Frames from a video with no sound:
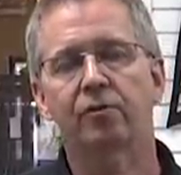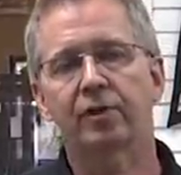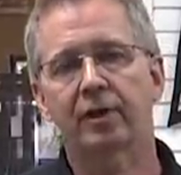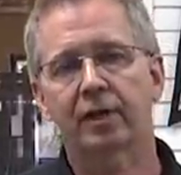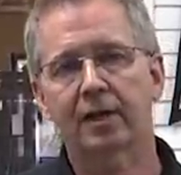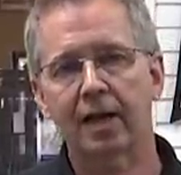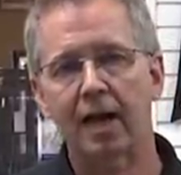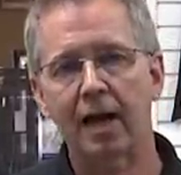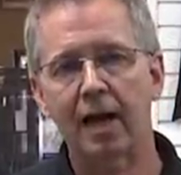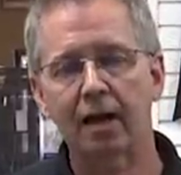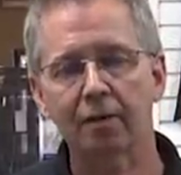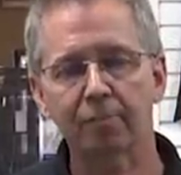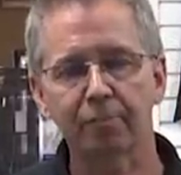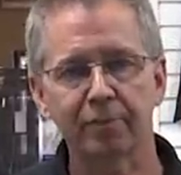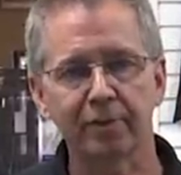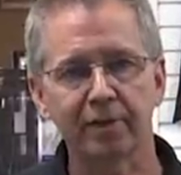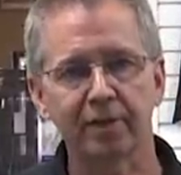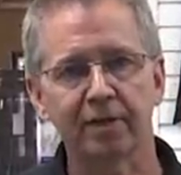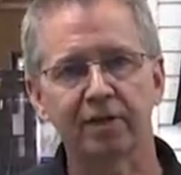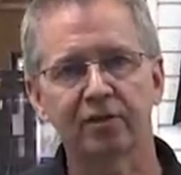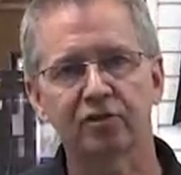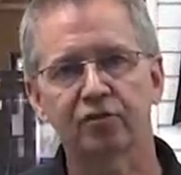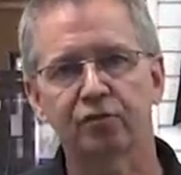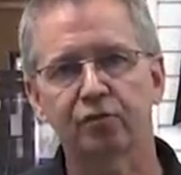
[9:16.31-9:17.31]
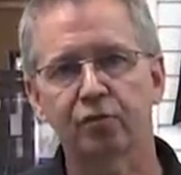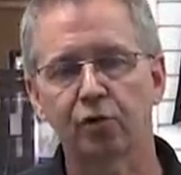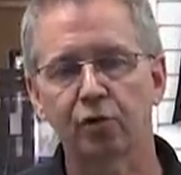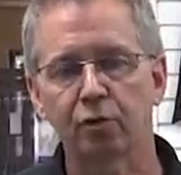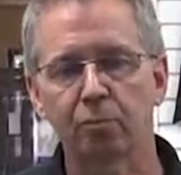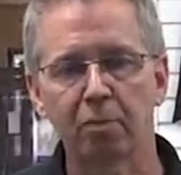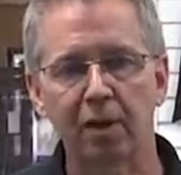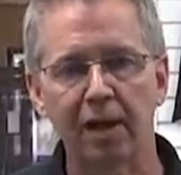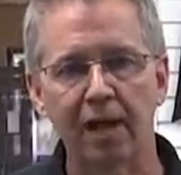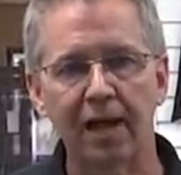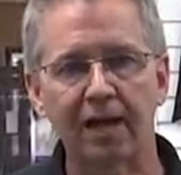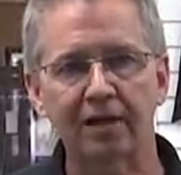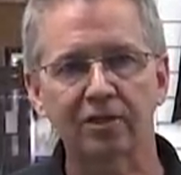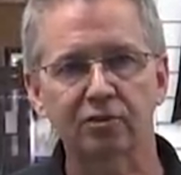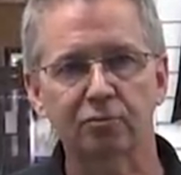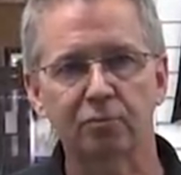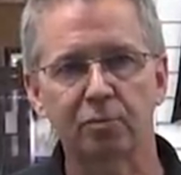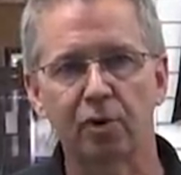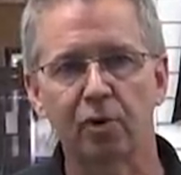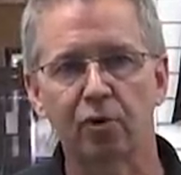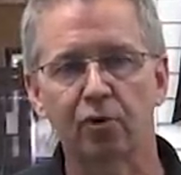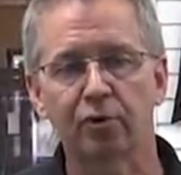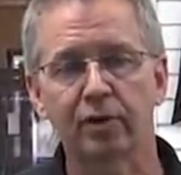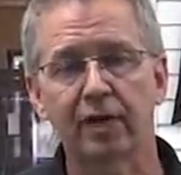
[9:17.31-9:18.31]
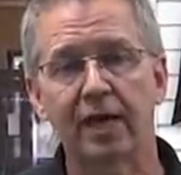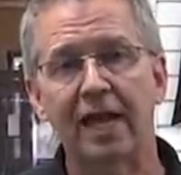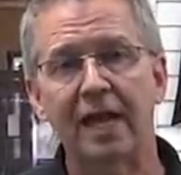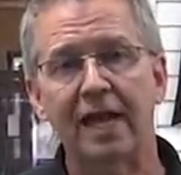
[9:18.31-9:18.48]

the cockpit is full of black smoke